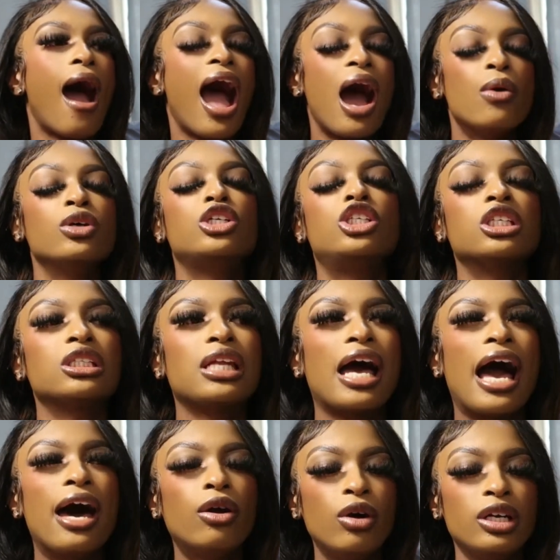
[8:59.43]
I was just like,
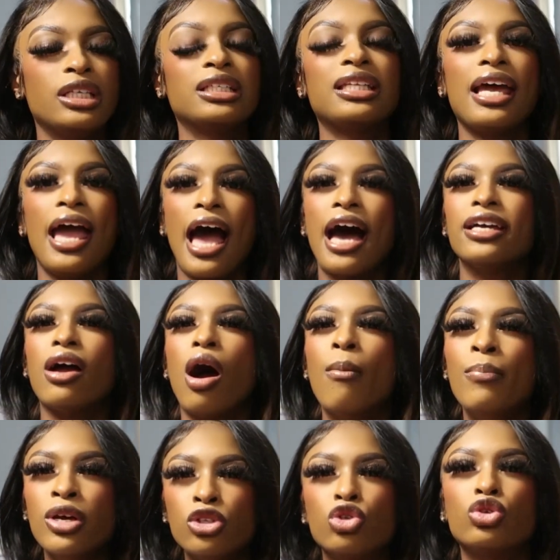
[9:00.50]
I don't understand how y'all
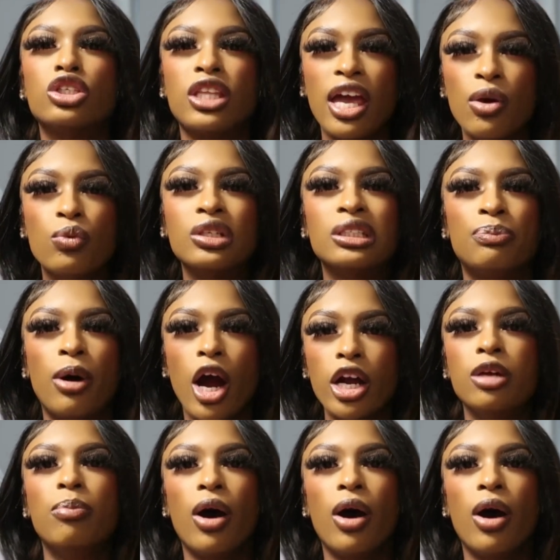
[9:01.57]
mental state was party